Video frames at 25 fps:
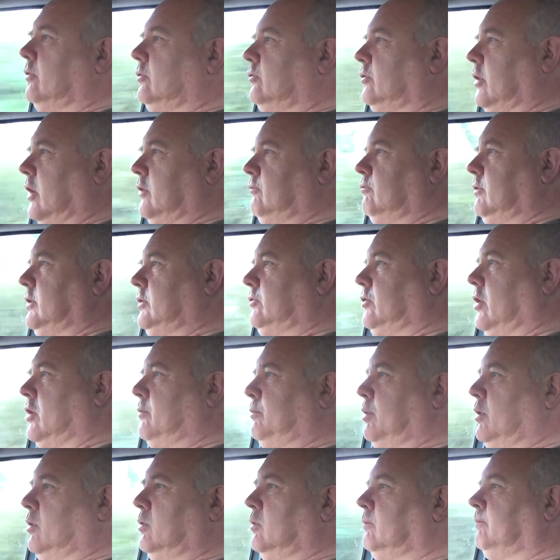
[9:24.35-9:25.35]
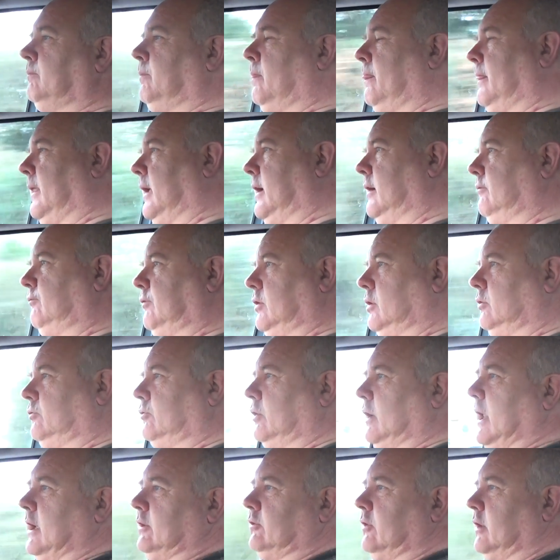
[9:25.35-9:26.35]
So for example, if you
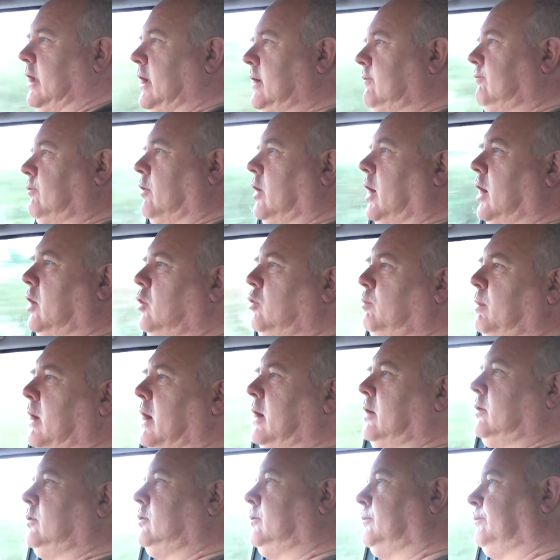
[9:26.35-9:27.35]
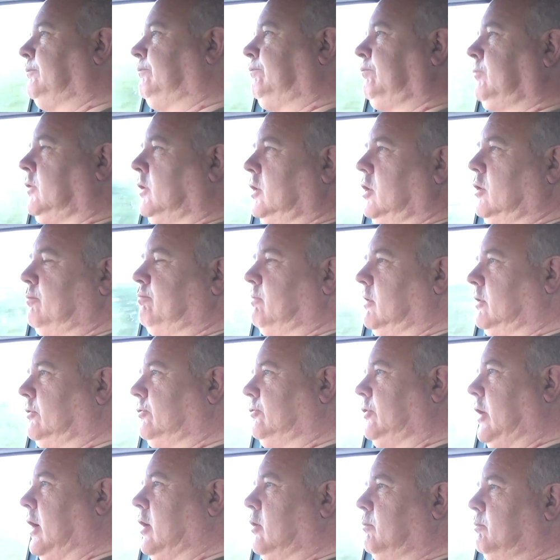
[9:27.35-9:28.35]
select an 8-foot oboe, you press
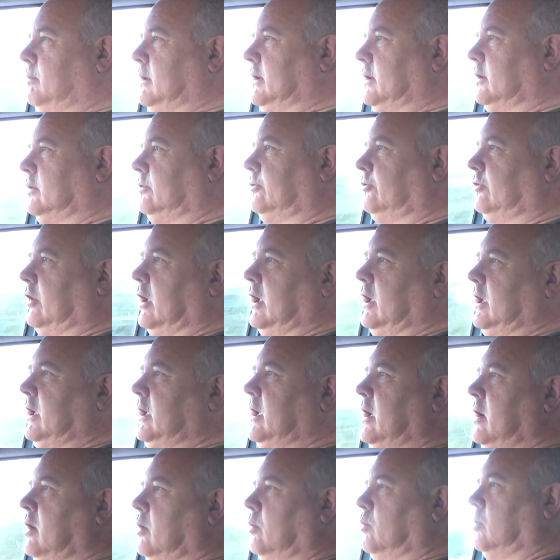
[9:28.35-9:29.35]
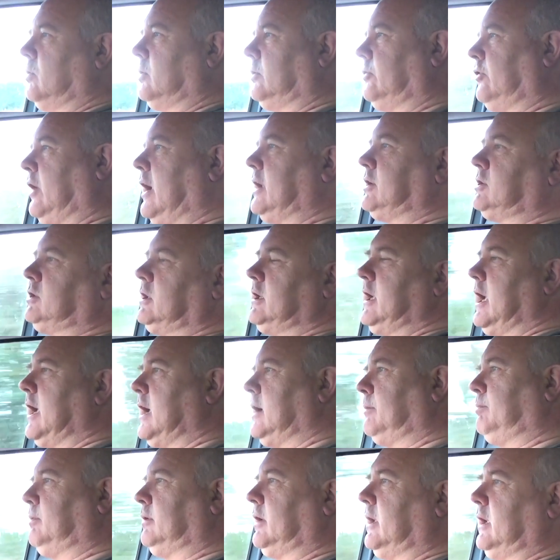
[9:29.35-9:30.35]
down middle C, what's actually
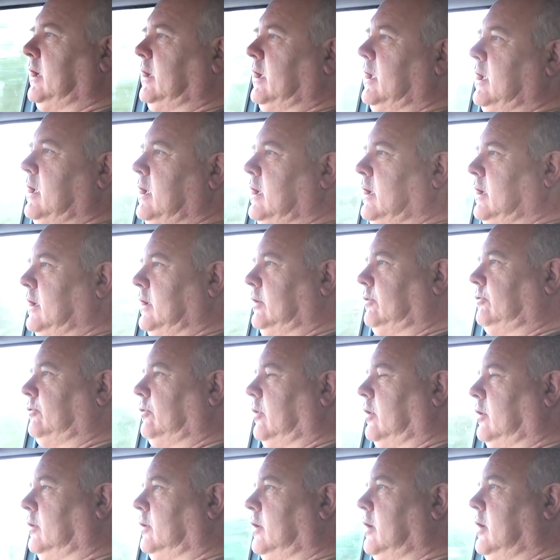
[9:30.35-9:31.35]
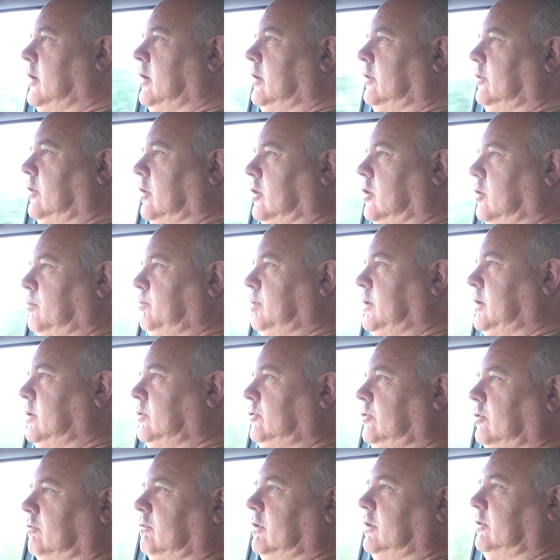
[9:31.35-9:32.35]
happening is that the
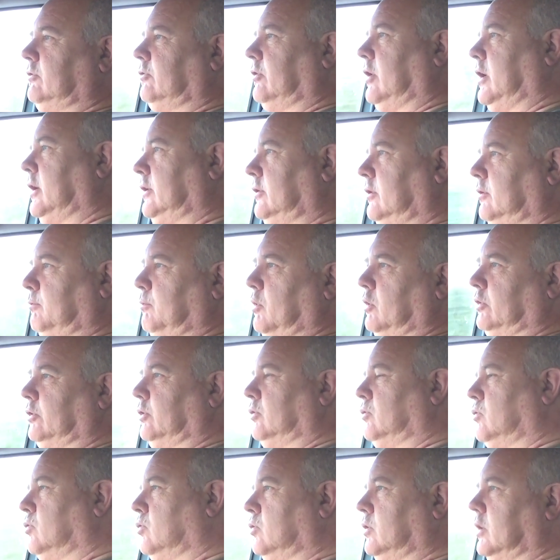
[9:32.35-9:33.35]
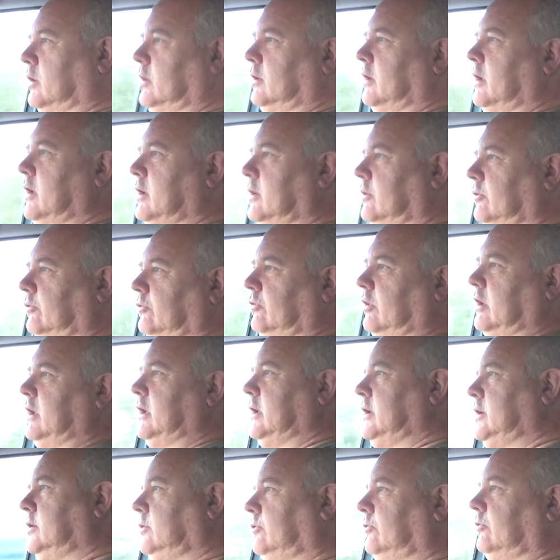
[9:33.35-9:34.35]
computer inside the modern organ
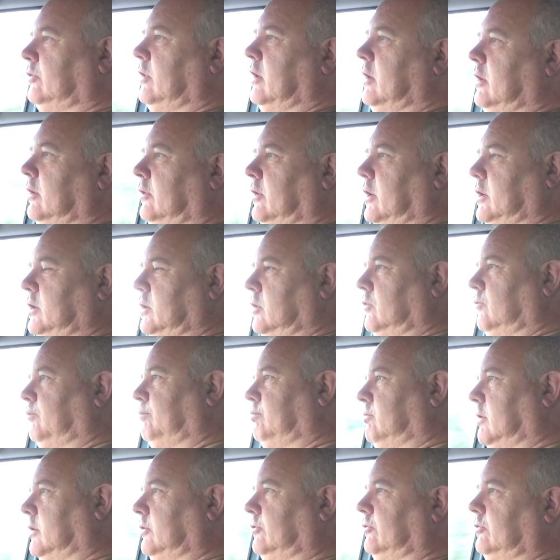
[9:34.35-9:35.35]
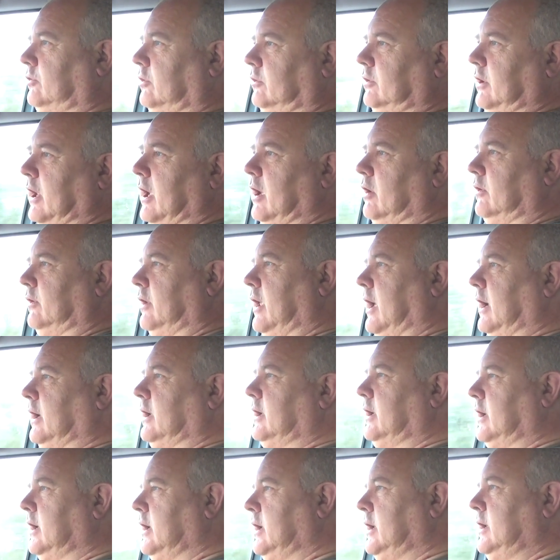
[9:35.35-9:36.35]
sees that you've pressed down that
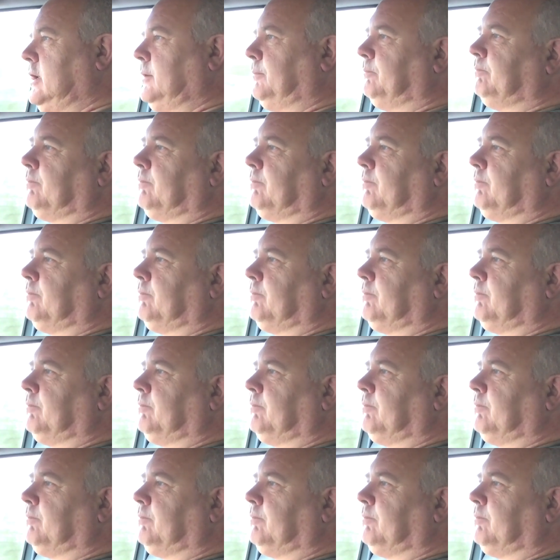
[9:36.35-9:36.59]
key,